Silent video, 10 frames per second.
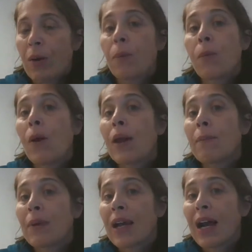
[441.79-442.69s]
What a
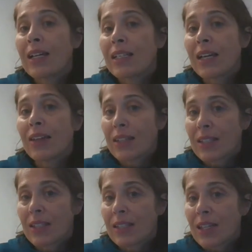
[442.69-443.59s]
big idea this
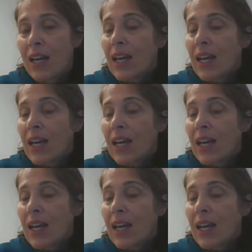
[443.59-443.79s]
is.